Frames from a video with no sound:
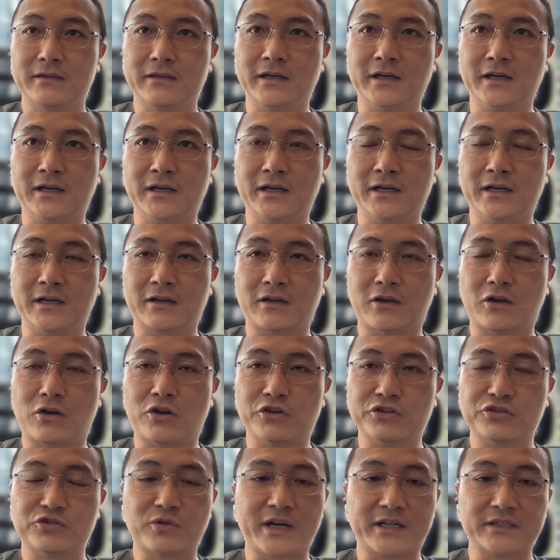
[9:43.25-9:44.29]
the
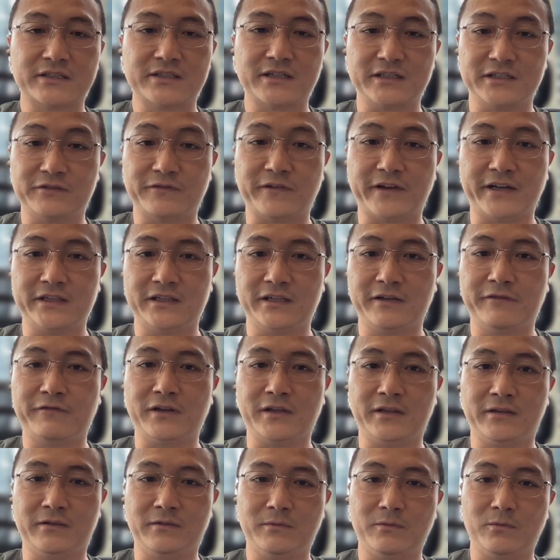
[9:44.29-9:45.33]
cost structure is very
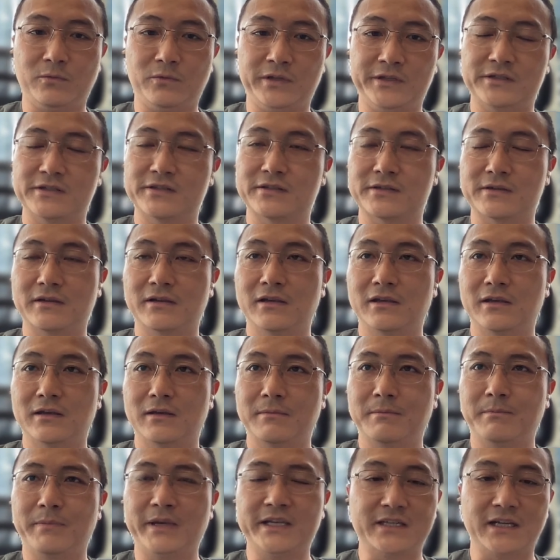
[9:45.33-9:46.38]
different, which
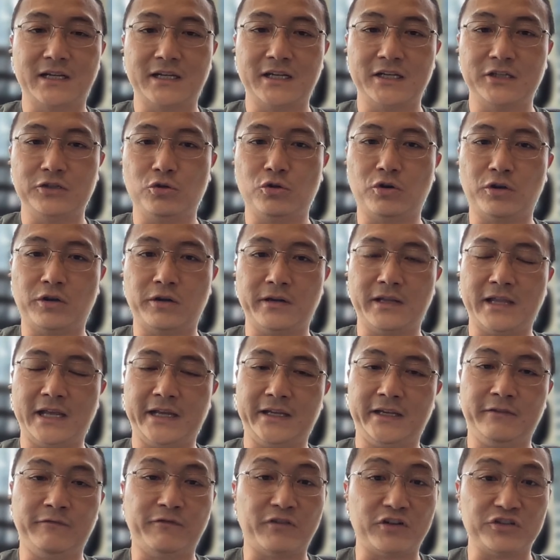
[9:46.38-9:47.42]
basically you're
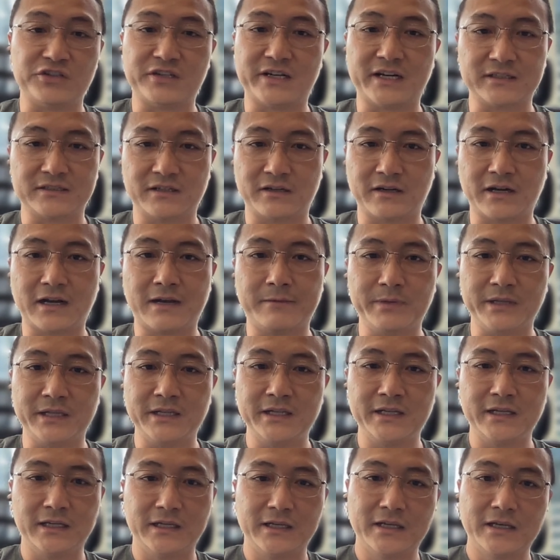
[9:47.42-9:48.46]
like infrastructure
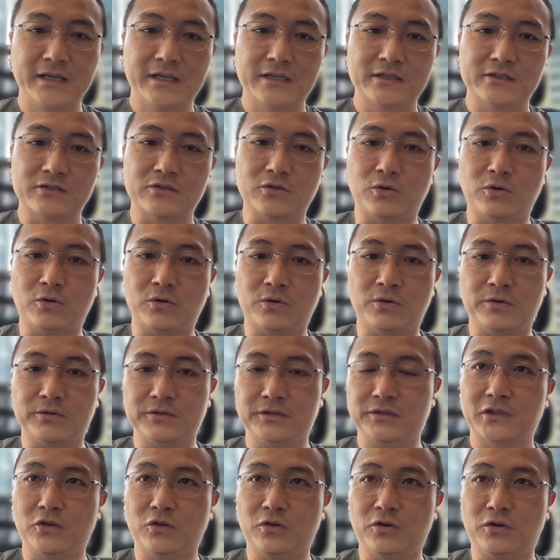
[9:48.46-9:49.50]
company. So
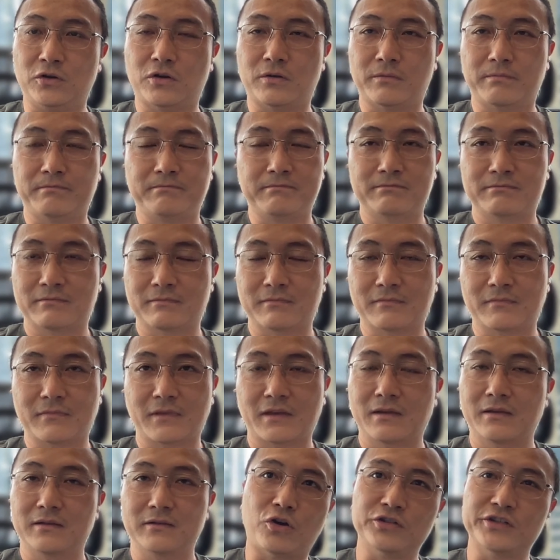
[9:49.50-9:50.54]
your
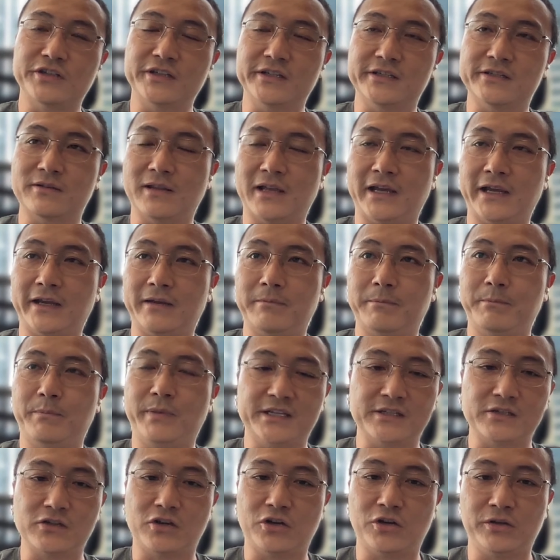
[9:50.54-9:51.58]
cost is like
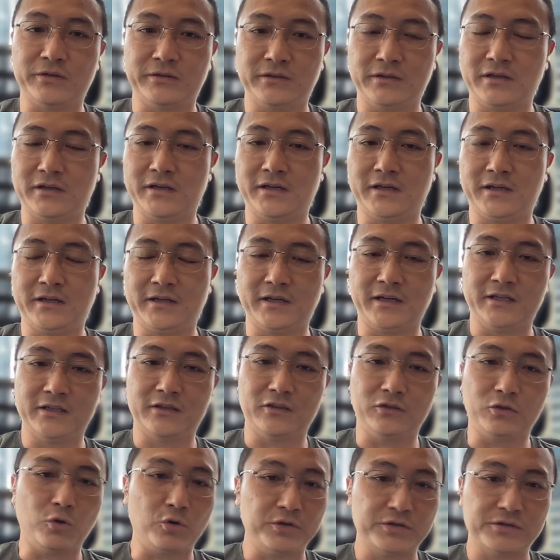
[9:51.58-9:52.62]
based on the
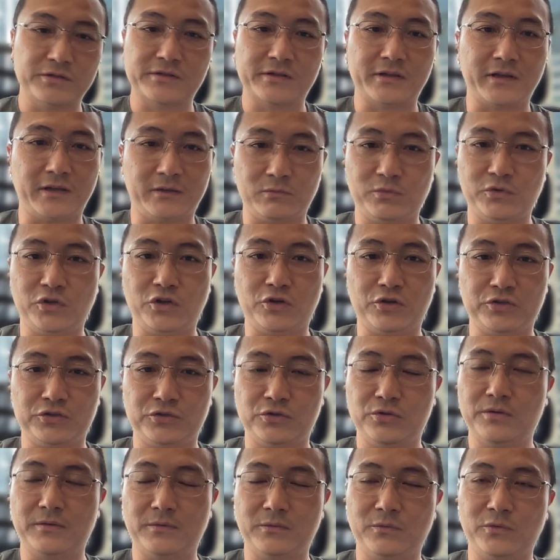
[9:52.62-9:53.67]
nodes that we
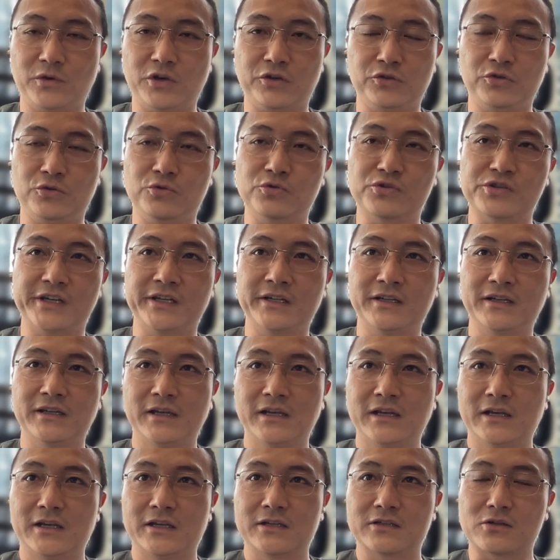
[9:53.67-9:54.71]
are using.
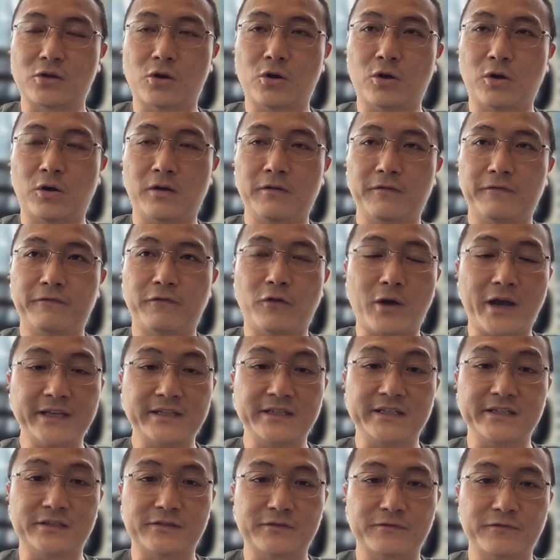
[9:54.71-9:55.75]
So for
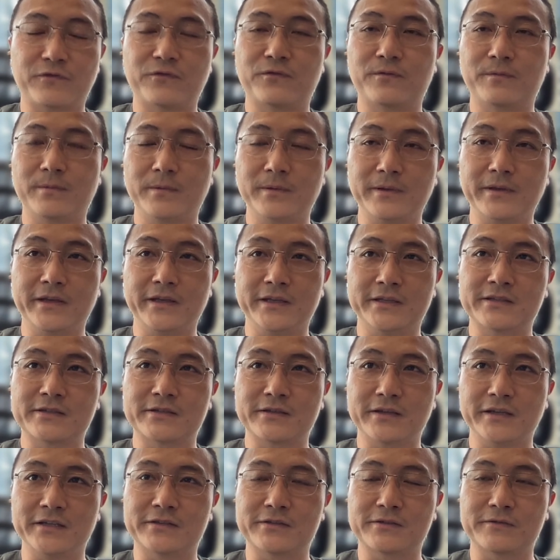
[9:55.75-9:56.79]
us,
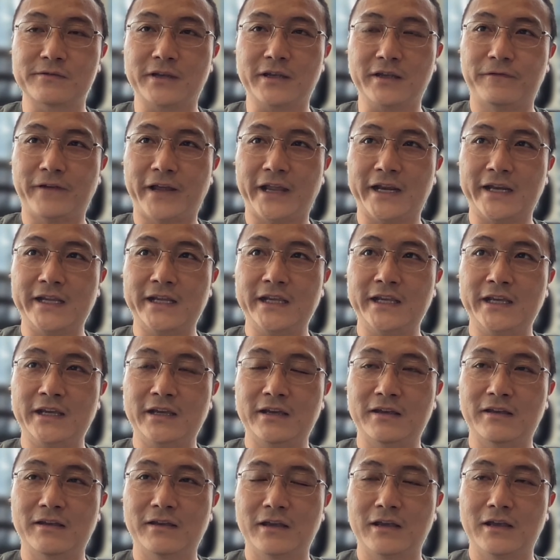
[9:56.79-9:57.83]
it's
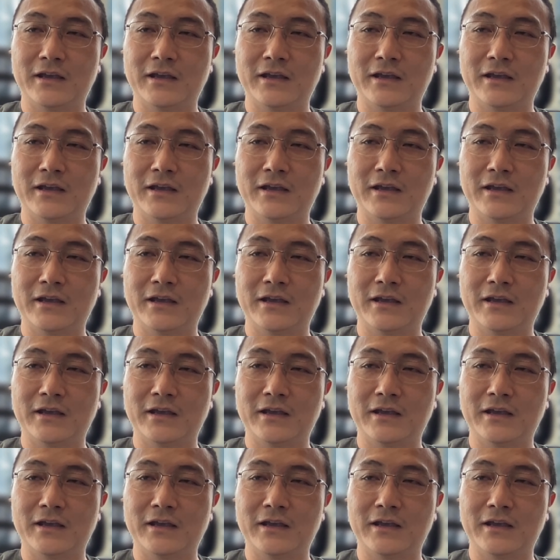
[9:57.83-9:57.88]
very